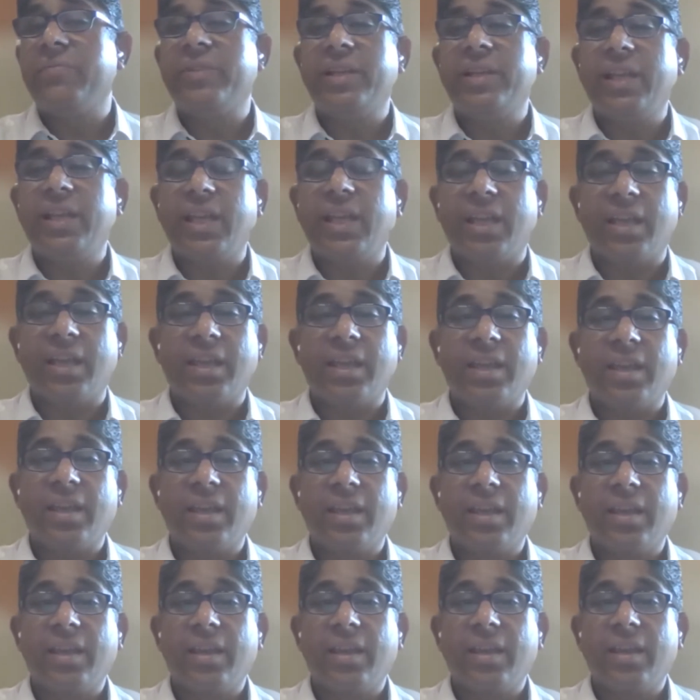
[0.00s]
day,
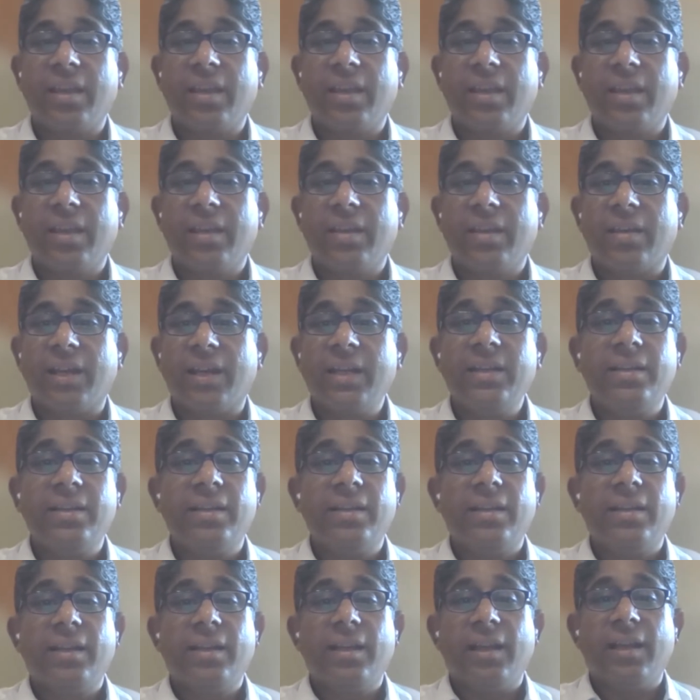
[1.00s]
right?
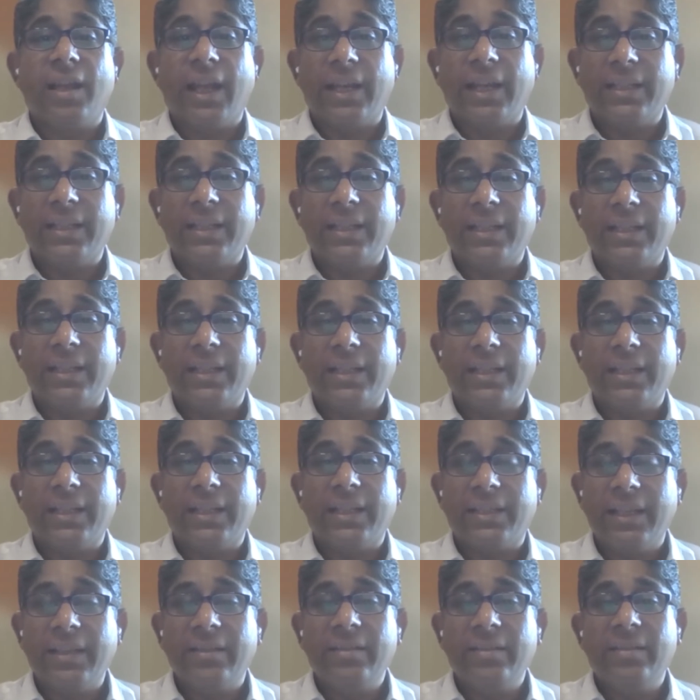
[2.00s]
And
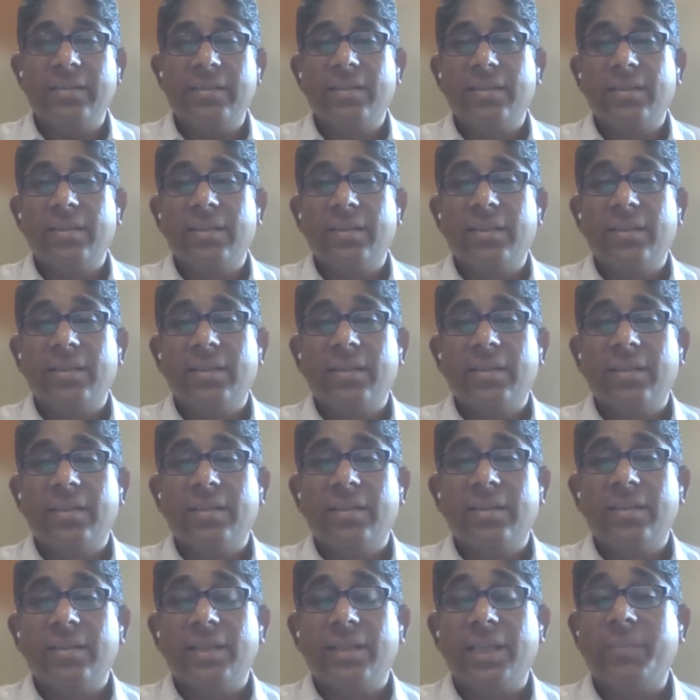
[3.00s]
then
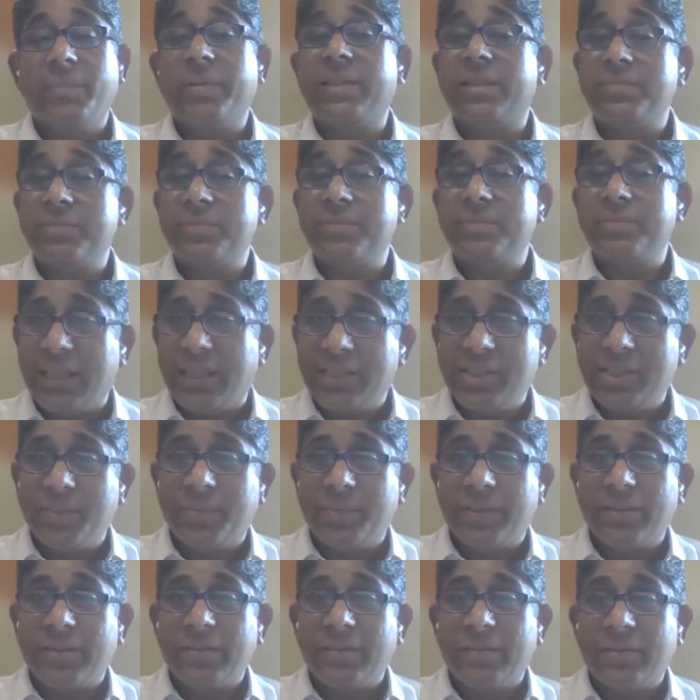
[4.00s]
he becomes
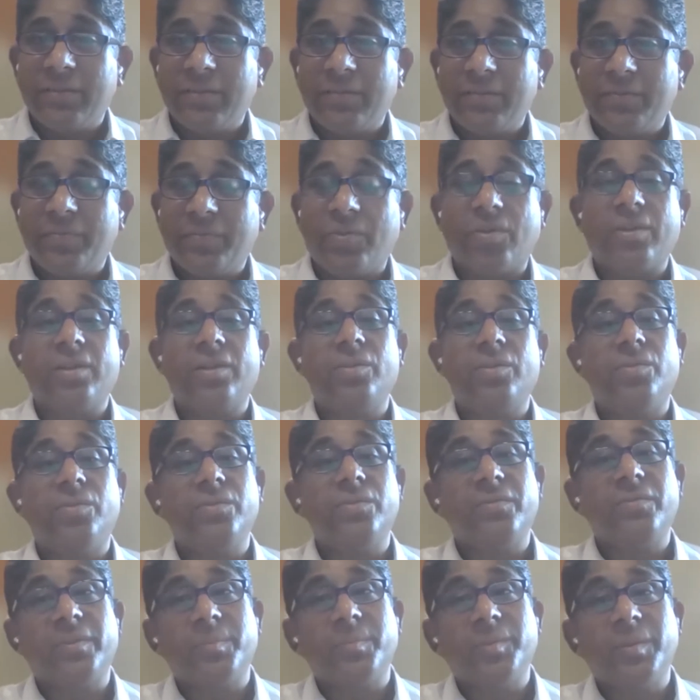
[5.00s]
eligible for a loan
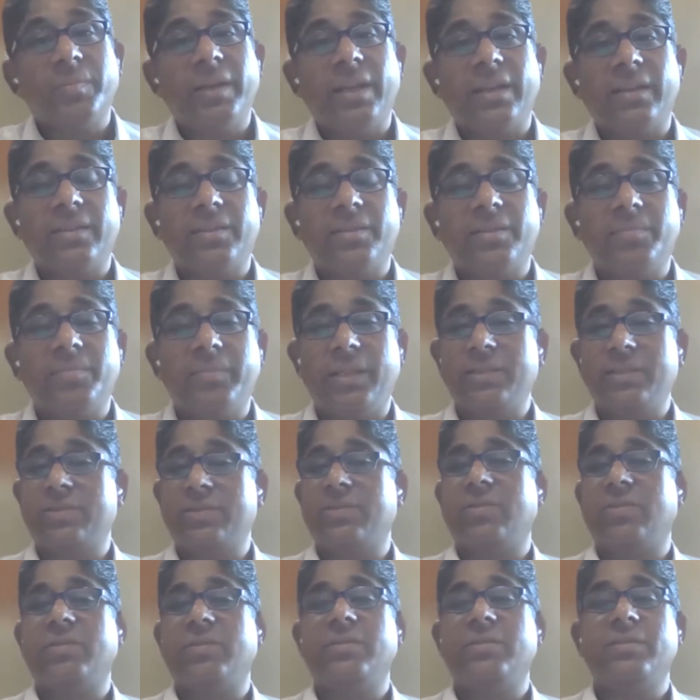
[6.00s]
from the bank based
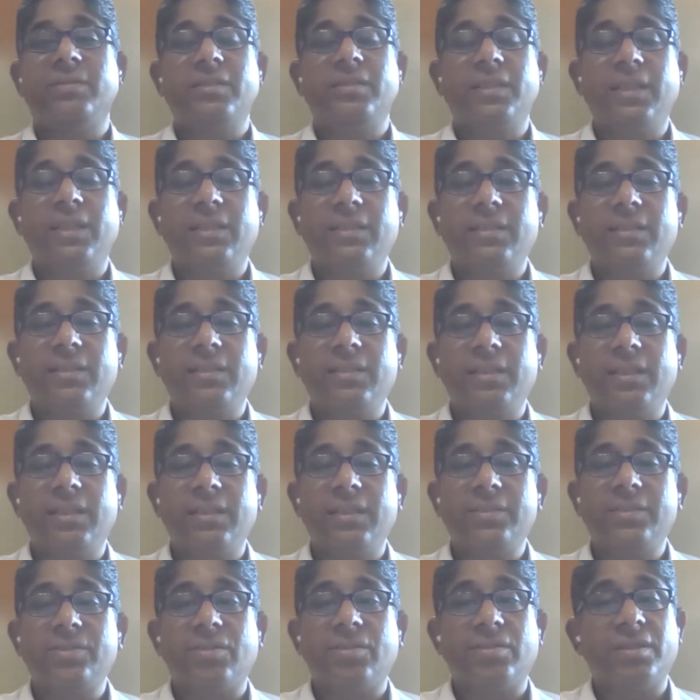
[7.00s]
on
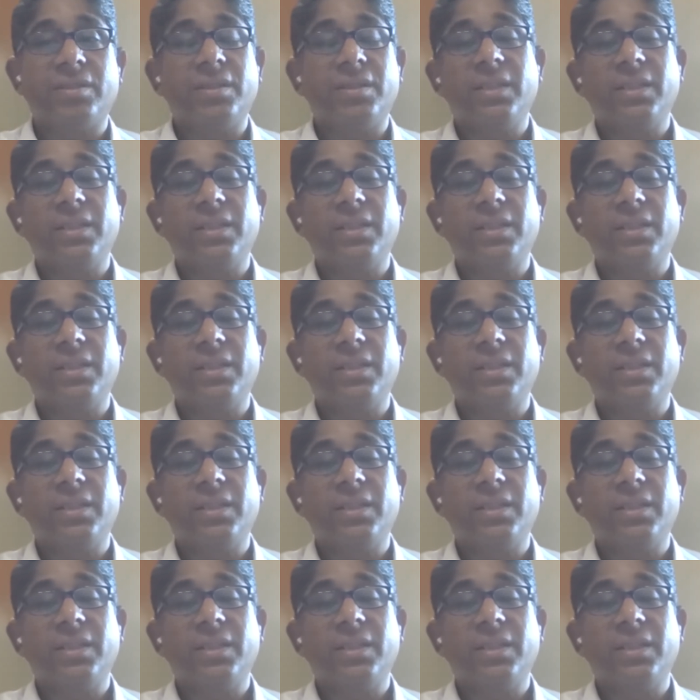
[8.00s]
his or her